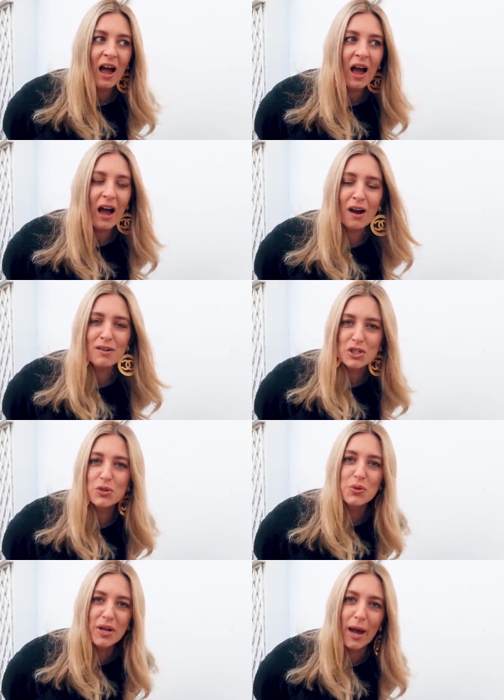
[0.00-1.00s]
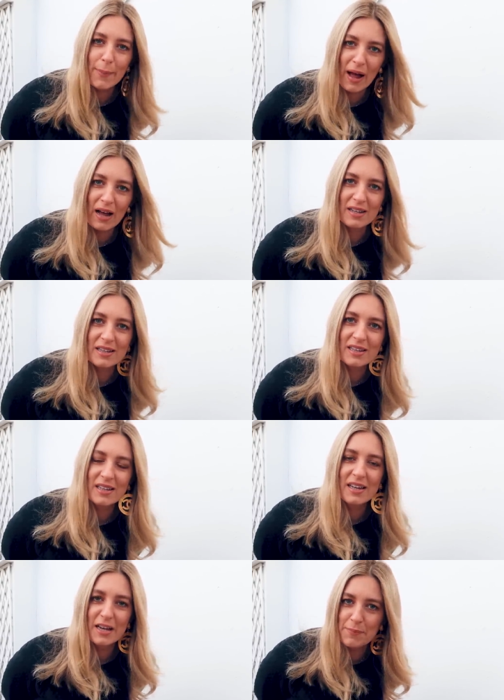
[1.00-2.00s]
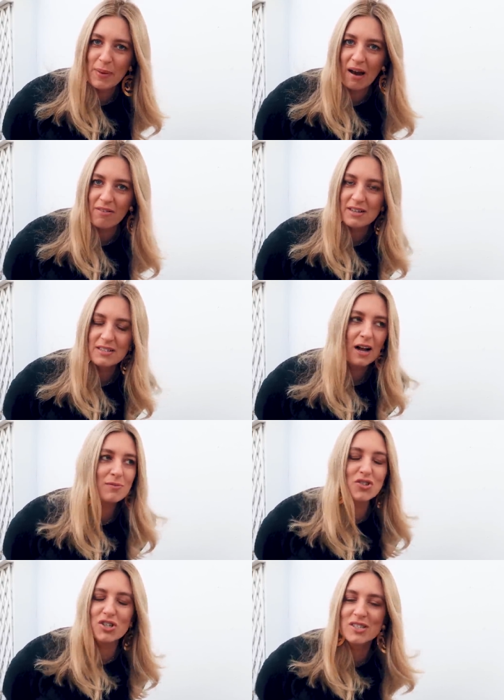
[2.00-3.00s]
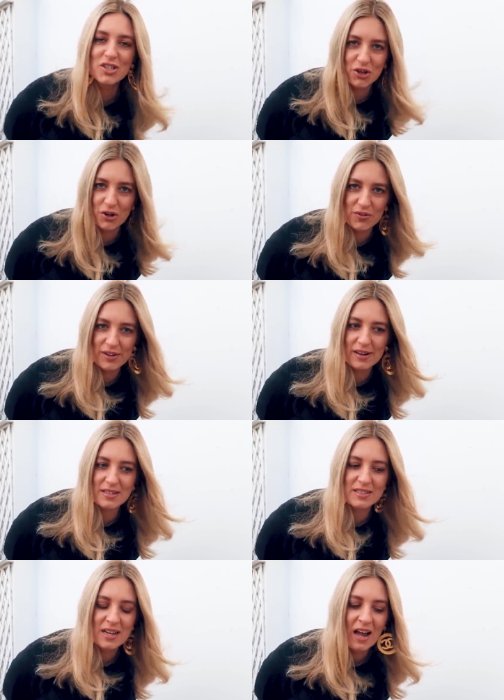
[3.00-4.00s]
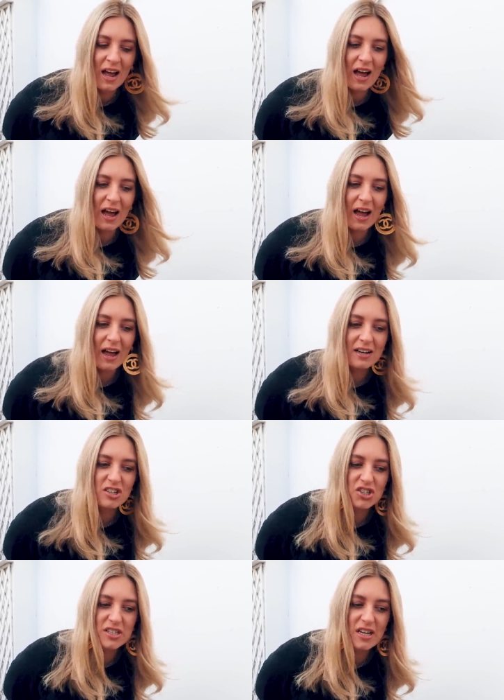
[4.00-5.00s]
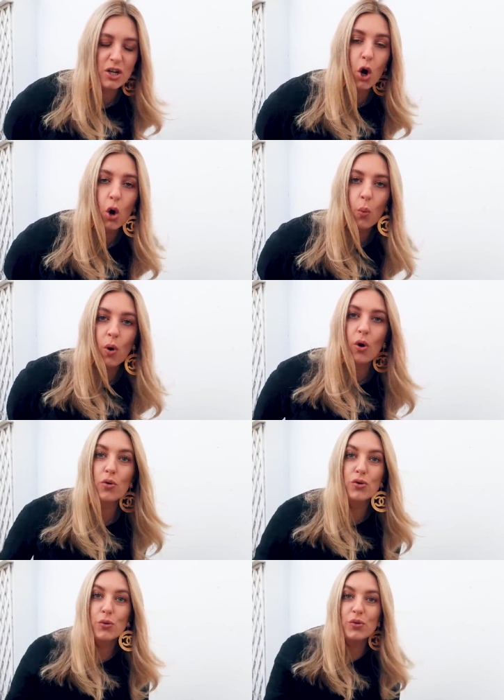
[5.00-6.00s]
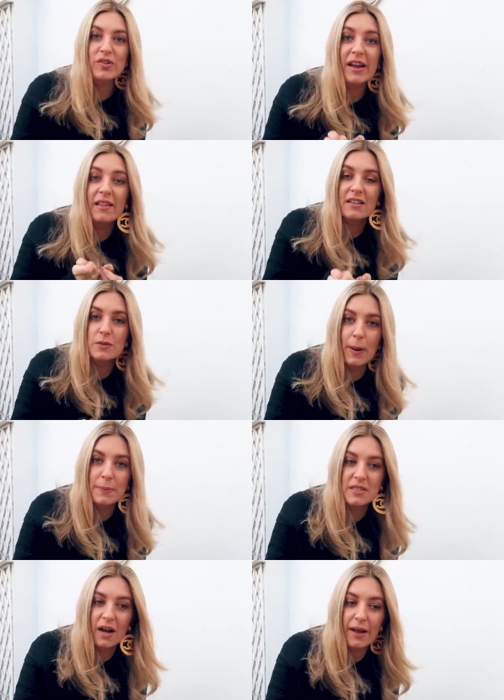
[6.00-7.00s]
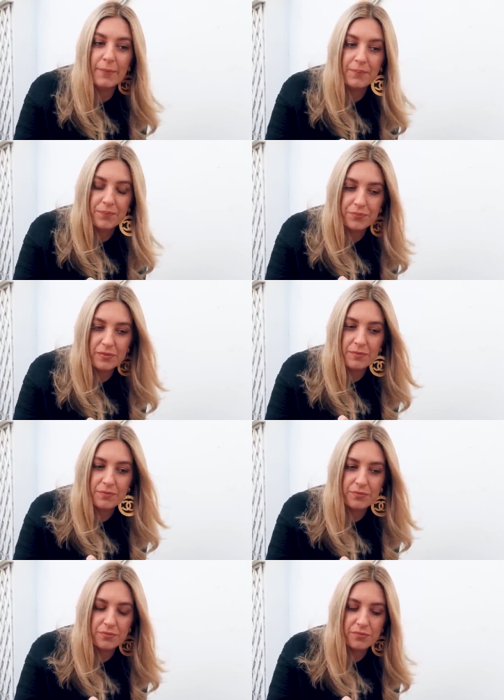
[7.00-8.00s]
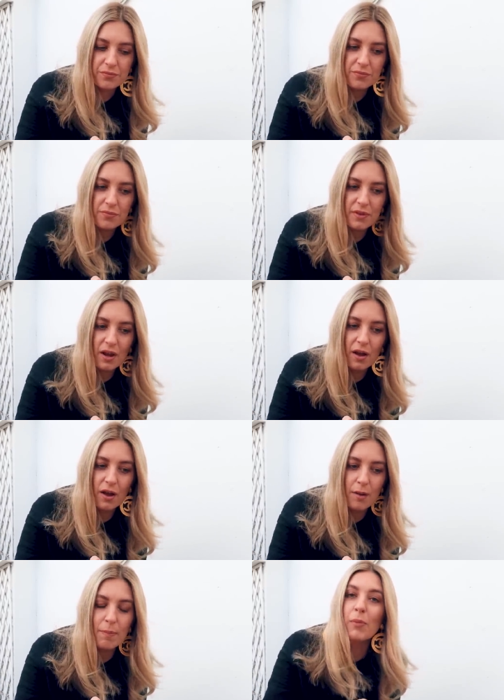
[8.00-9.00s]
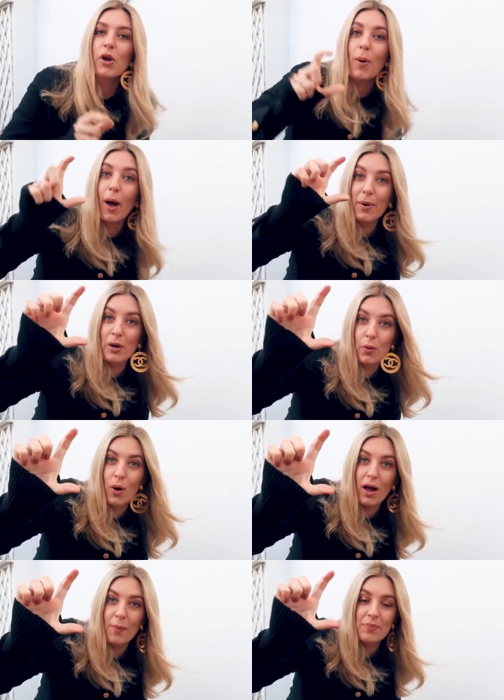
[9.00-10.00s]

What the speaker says: how do you get a bag in Paris? I'm just curious. And she said, "Oh, well, you take this website." I'm going to put up a little...